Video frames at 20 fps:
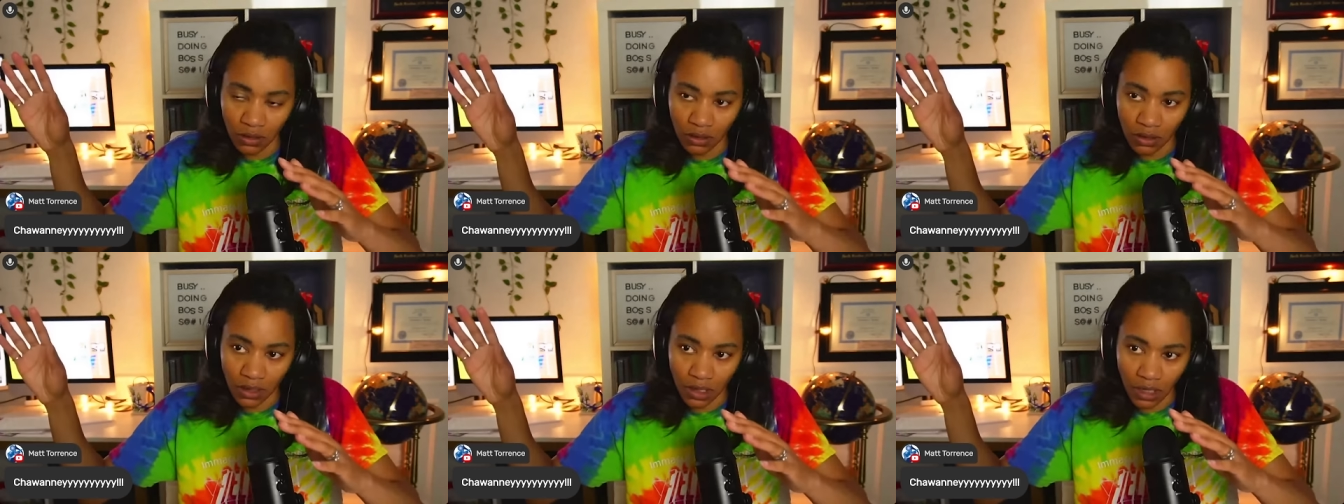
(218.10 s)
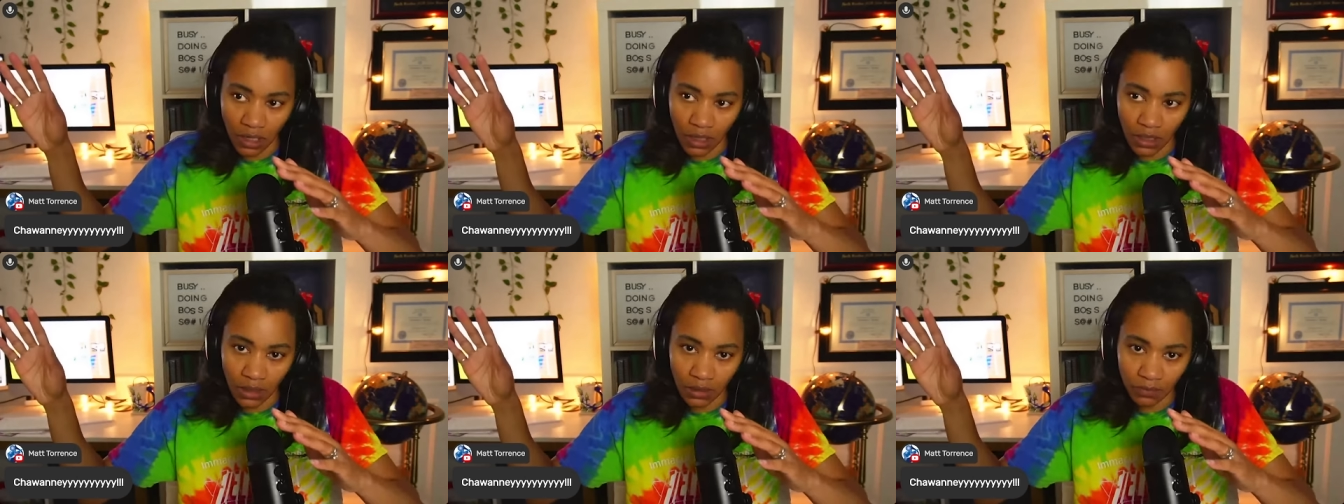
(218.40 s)

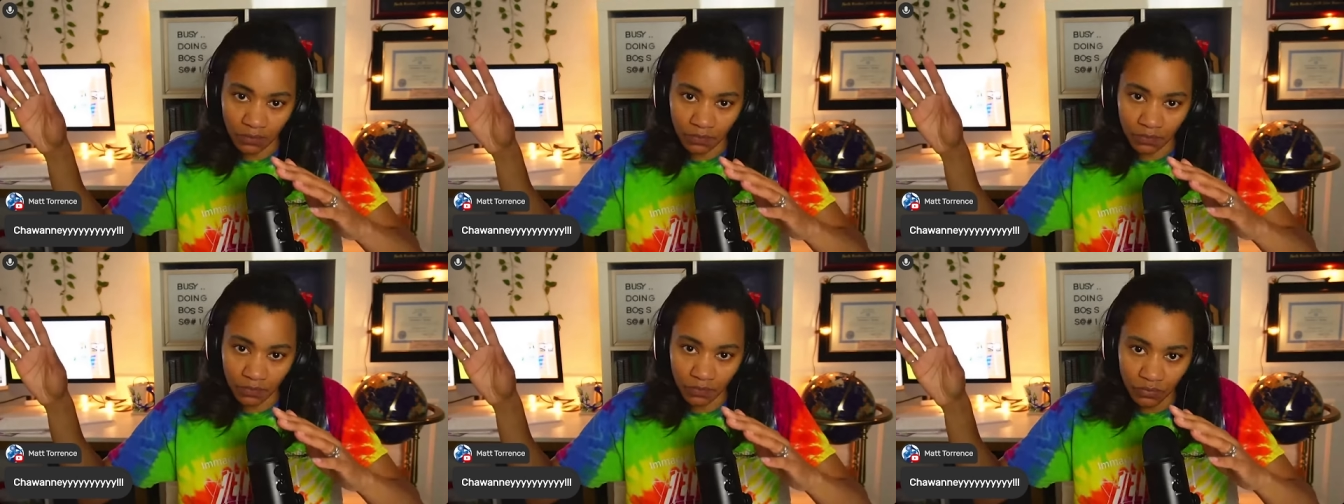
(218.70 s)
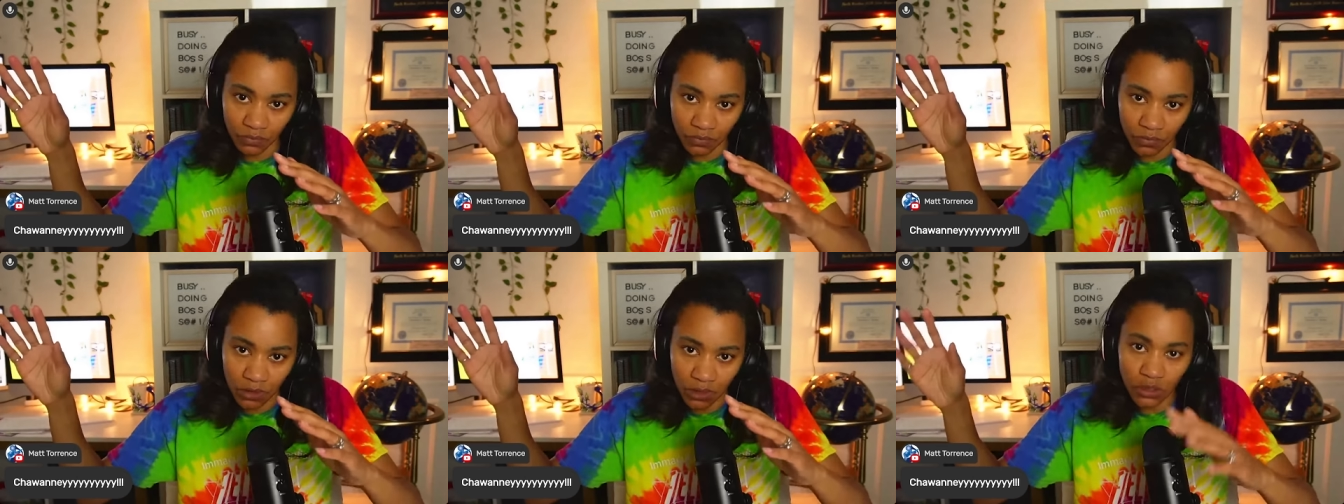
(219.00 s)

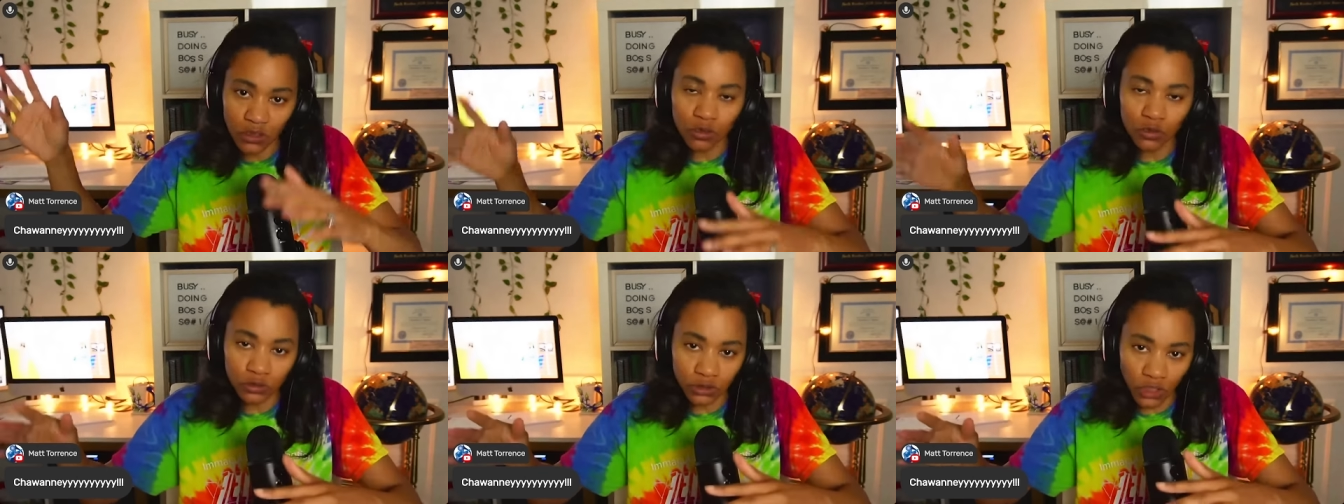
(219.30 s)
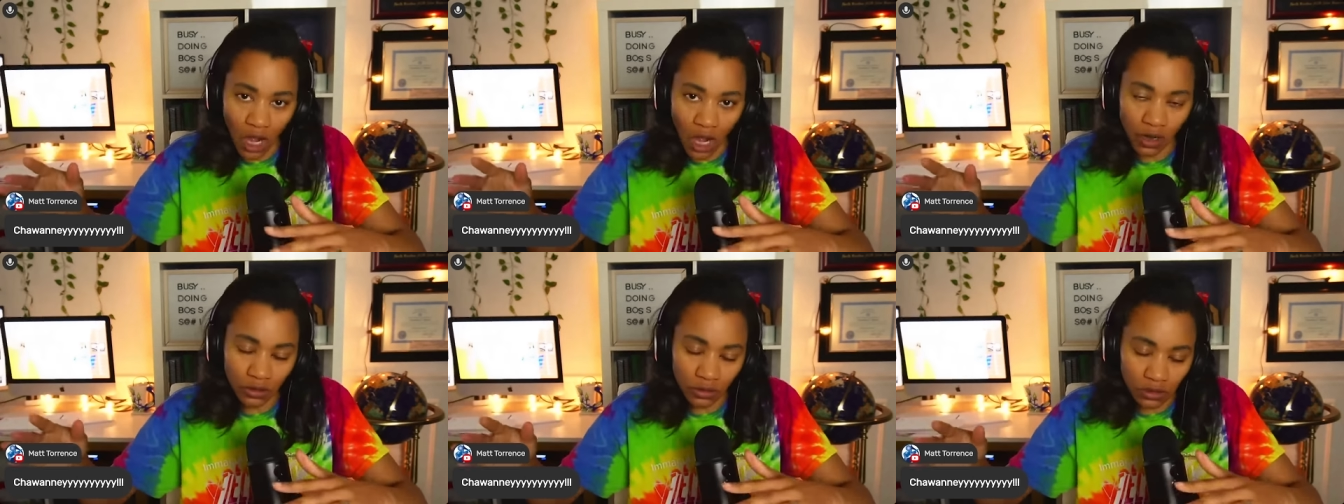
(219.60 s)
the news
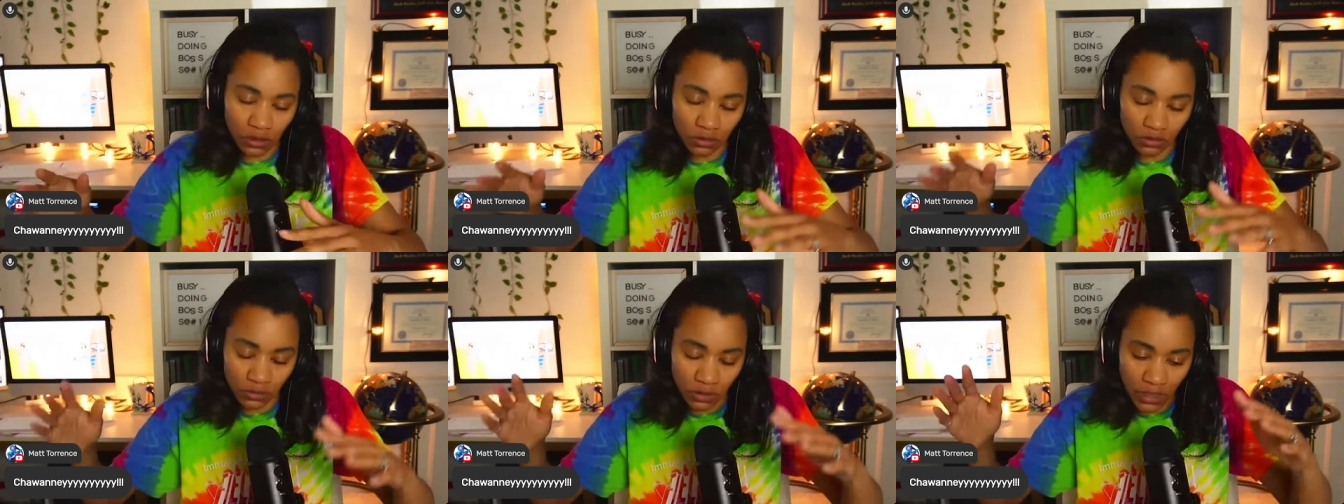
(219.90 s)
article